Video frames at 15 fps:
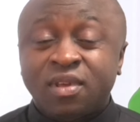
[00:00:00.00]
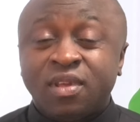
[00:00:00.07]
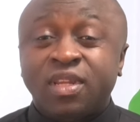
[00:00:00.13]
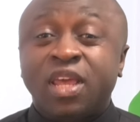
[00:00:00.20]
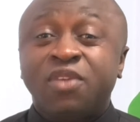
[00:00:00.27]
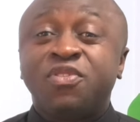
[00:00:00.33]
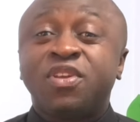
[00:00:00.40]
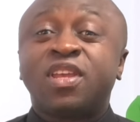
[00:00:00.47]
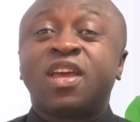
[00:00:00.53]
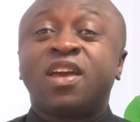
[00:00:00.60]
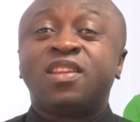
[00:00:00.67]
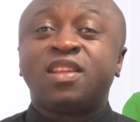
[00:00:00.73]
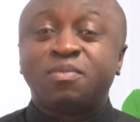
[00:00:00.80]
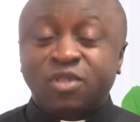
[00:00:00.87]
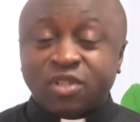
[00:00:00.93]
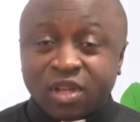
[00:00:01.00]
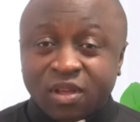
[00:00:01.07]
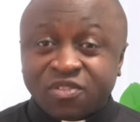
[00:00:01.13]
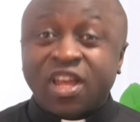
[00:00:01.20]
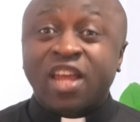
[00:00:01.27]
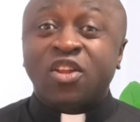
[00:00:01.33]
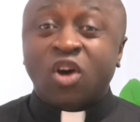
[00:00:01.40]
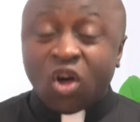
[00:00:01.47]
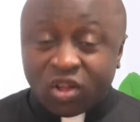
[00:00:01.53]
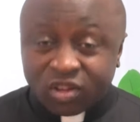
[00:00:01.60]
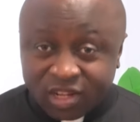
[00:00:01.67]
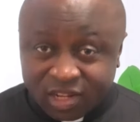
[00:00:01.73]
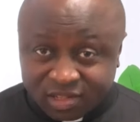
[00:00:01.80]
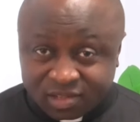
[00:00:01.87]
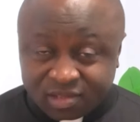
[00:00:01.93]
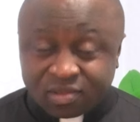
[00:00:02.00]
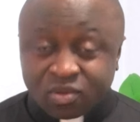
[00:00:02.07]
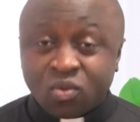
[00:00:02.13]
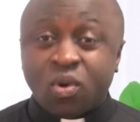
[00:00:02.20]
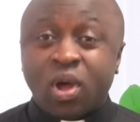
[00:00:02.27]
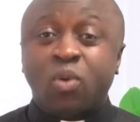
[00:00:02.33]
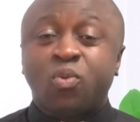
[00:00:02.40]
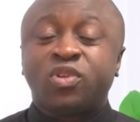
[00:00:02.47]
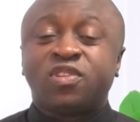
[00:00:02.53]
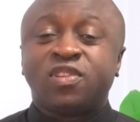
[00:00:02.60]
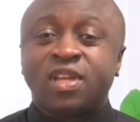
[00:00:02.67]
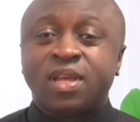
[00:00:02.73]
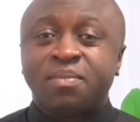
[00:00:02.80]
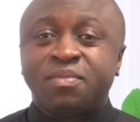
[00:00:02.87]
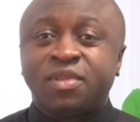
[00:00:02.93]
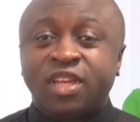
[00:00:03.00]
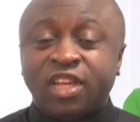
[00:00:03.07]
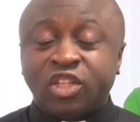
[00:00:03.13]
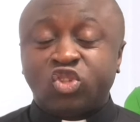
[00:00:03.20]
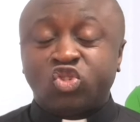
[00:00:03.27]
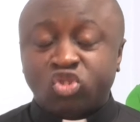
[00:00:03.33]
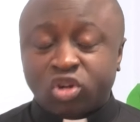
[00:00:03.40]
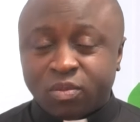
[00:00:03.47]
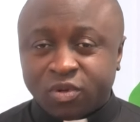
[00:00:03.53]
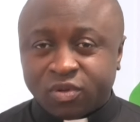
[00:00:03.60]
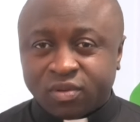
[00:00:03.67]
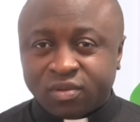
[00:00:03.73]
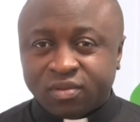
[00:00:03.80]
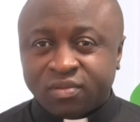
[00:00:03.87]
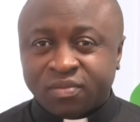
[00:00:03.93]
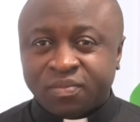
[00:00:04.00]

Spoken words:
they even get themselves and others who are with them in trouble.